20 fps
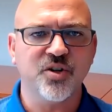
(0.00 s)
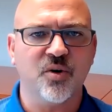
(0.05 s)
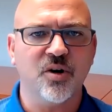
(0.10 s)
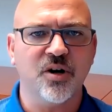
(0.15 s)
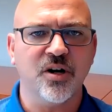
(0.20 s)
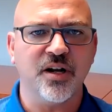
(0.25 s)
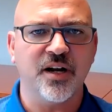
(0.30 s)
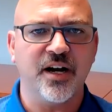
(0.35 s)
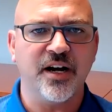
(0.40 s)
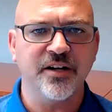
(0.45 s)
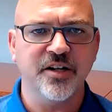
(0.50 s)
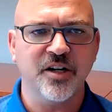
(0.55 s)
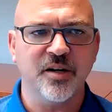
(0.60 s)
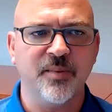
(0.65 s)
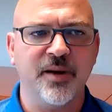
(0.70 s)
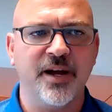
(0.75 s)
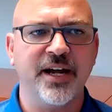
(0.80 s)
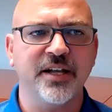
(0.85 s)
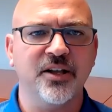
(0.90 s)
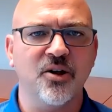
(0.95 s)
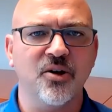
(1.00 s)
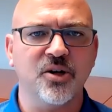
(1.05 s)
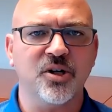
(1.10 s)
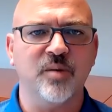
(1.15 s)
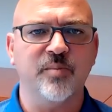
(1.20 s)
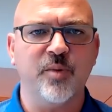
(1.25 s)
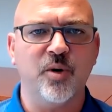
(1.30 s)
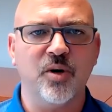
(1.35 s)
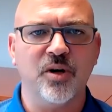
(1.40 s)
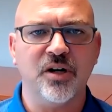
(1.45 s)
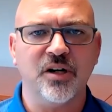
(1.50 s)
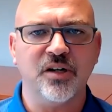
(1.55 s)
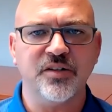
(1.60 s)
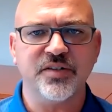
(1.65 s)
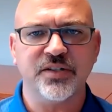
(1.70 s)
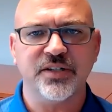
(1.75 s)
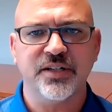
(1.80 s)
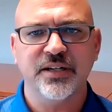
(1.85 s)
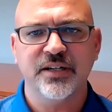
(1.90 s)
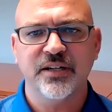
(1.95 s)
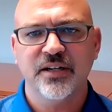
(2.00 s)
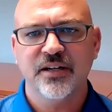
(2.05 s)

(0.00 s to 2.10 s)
or to undermine local boards.